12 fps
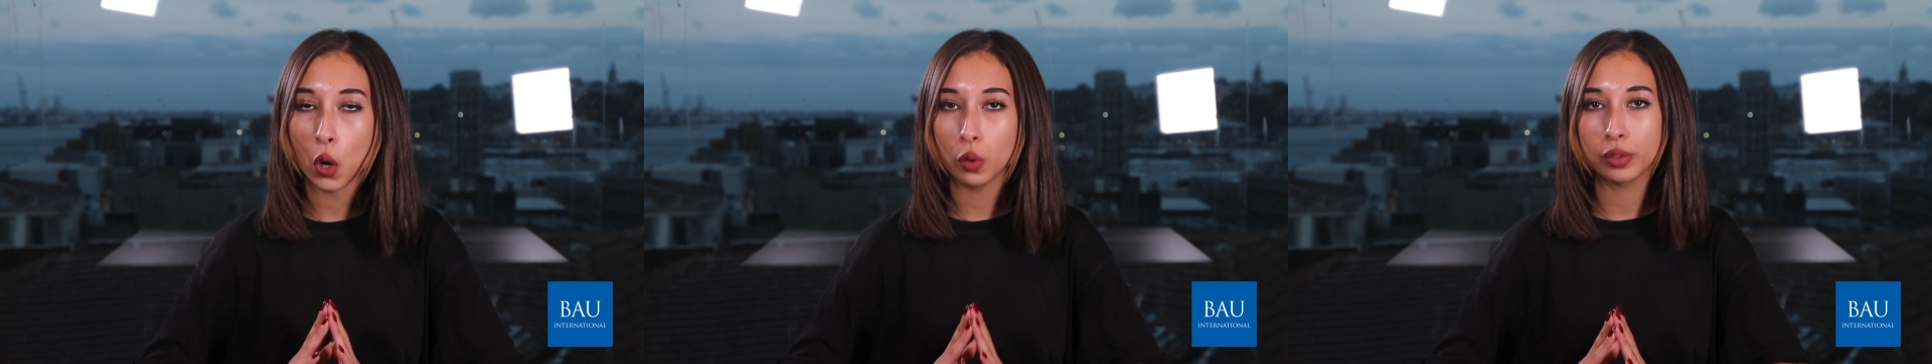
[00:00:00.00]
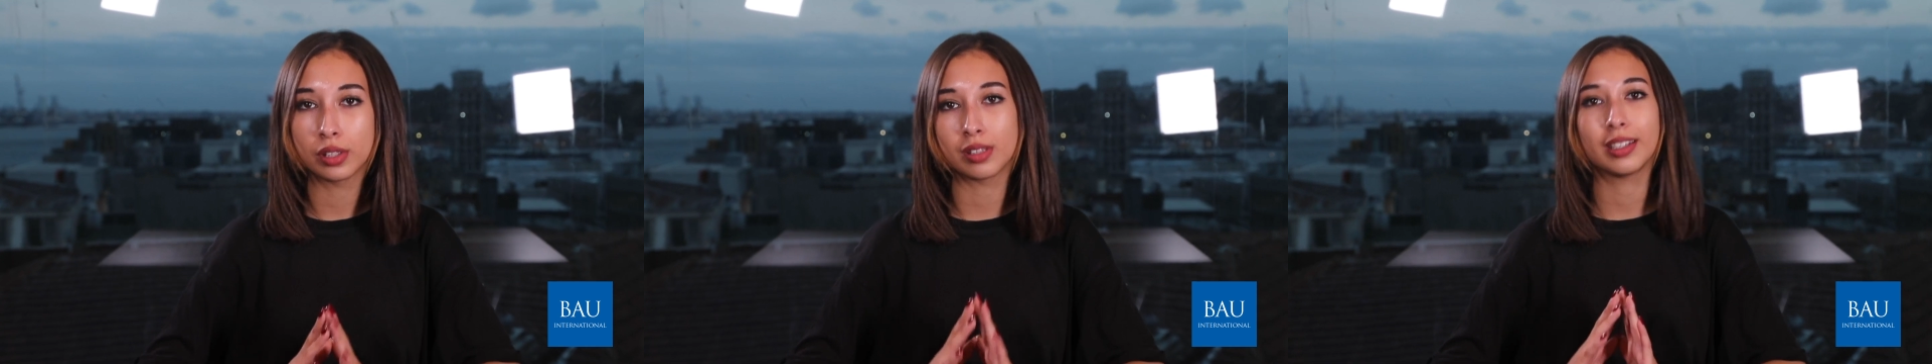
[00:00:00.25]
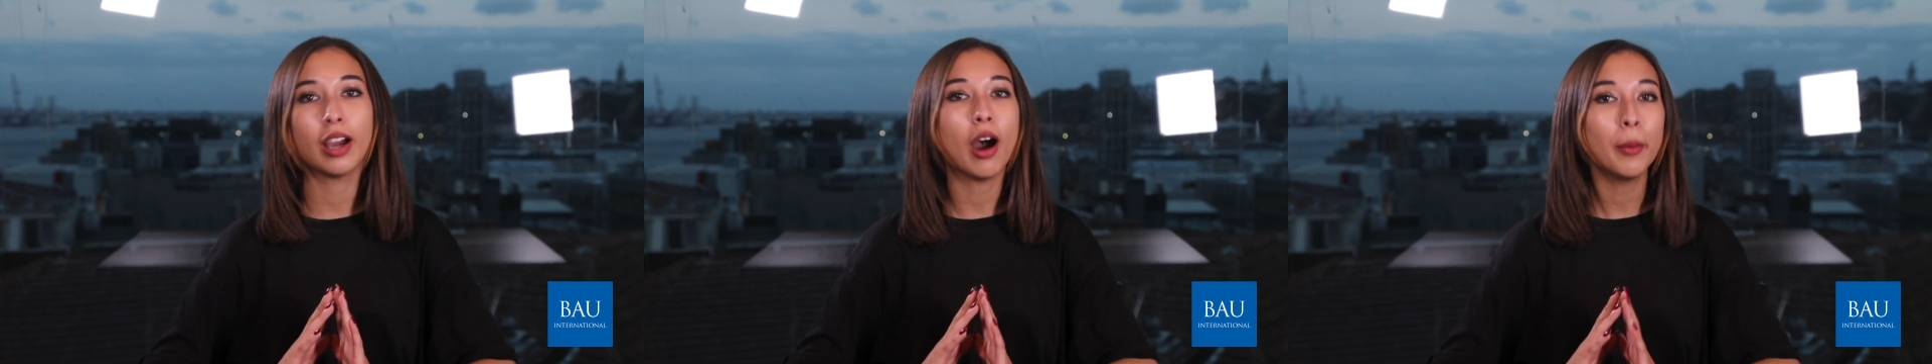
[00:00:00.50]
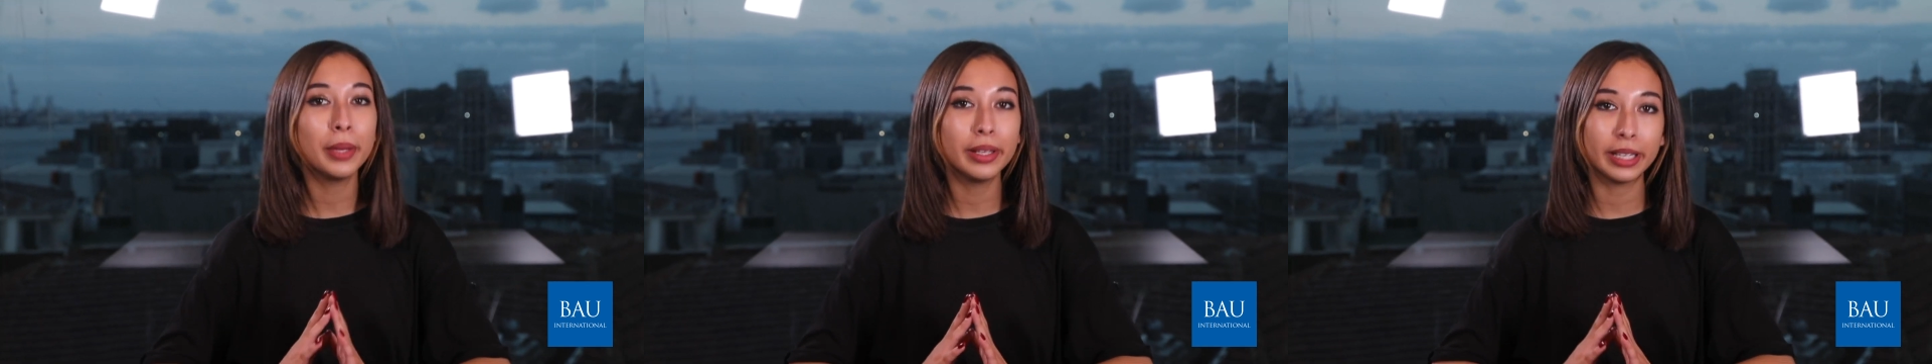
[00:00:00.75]
hosts the
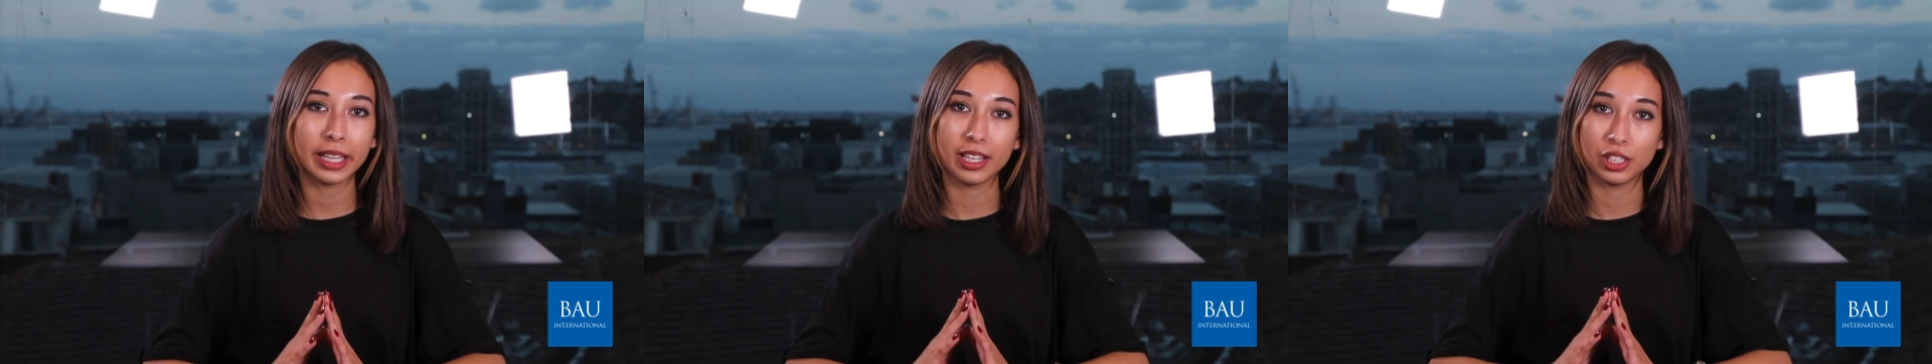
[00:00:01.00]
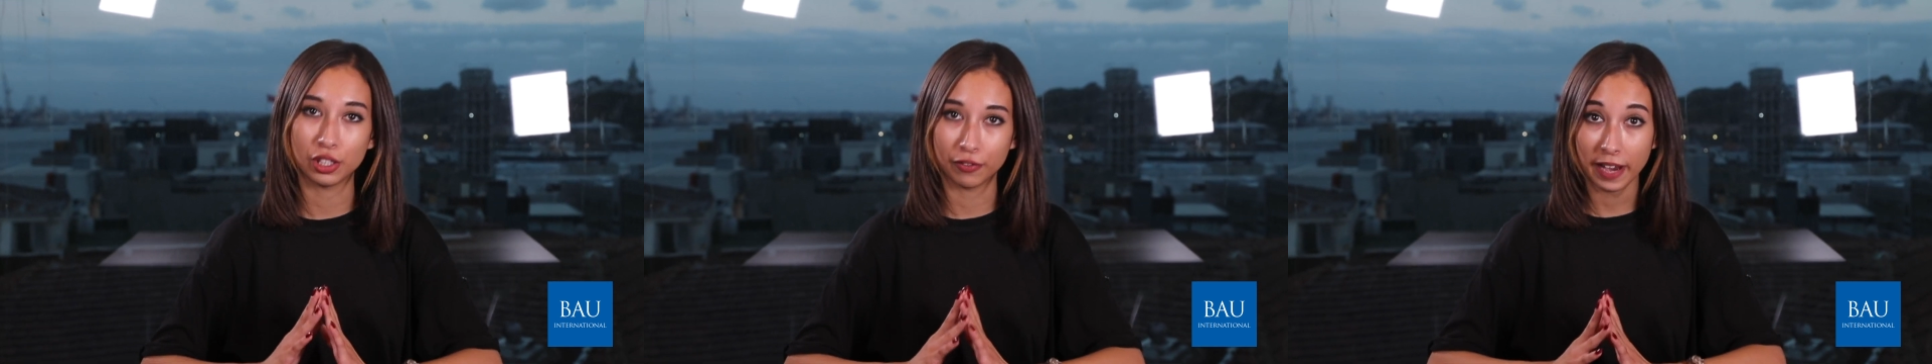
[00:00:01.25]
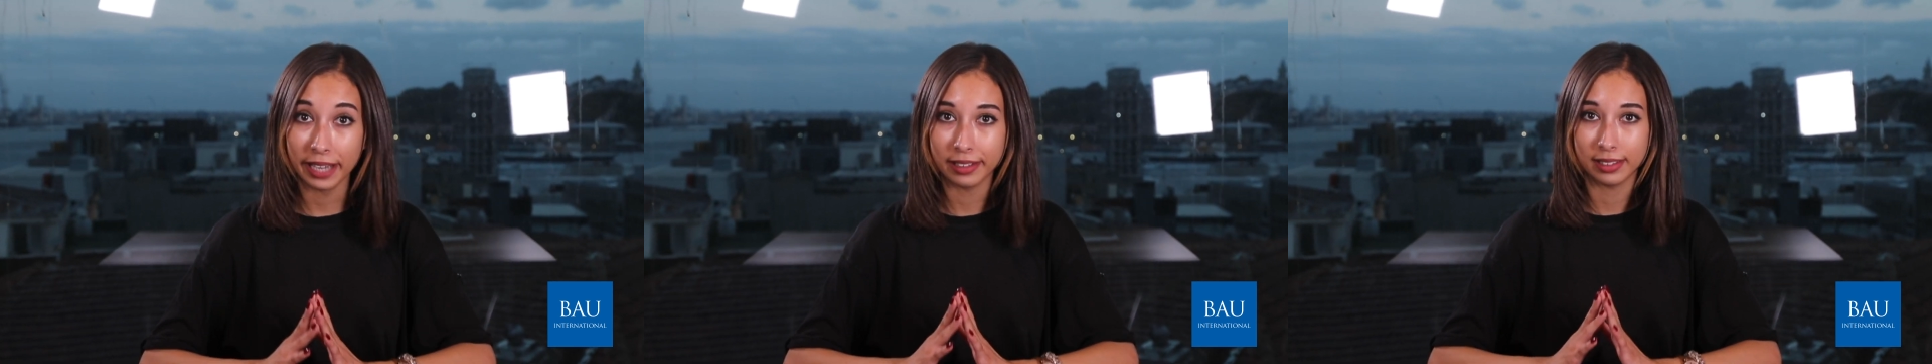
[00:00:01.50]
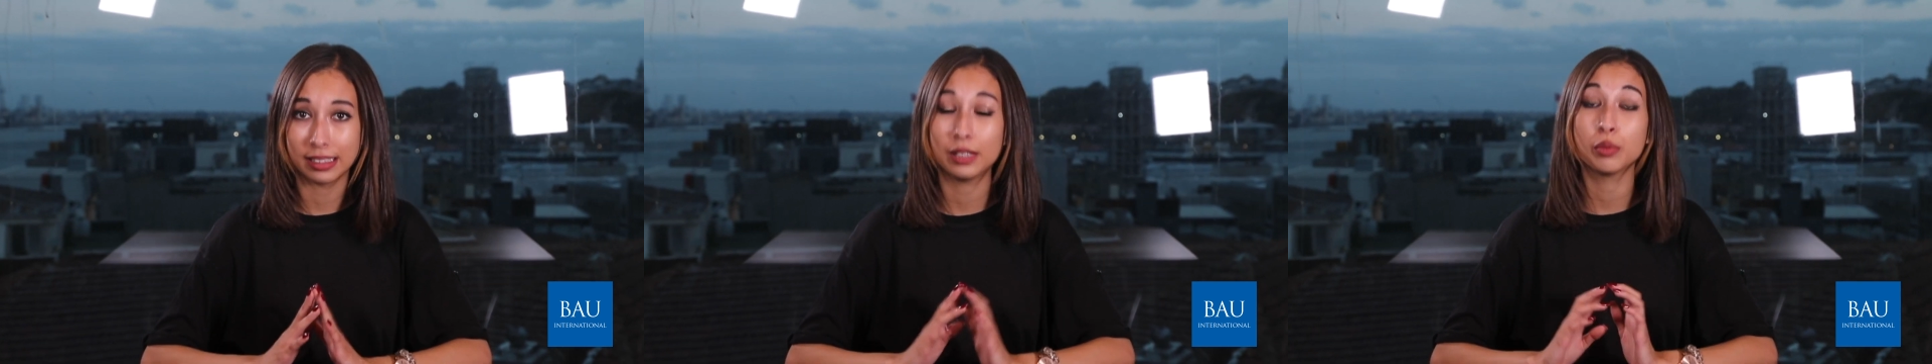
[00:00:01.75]
communication
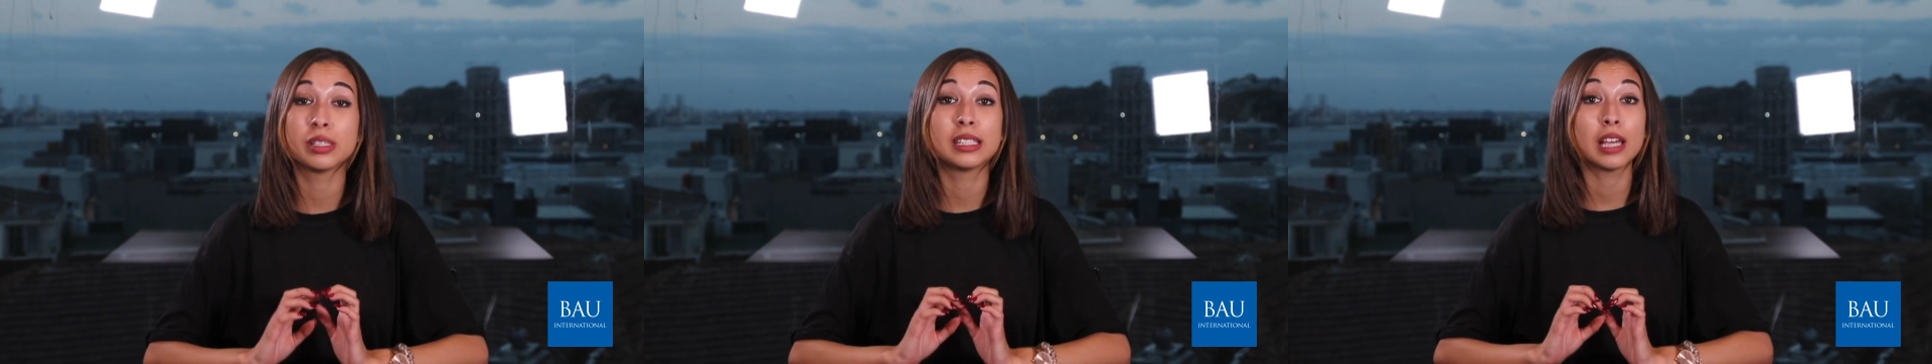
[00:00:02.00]
faculty with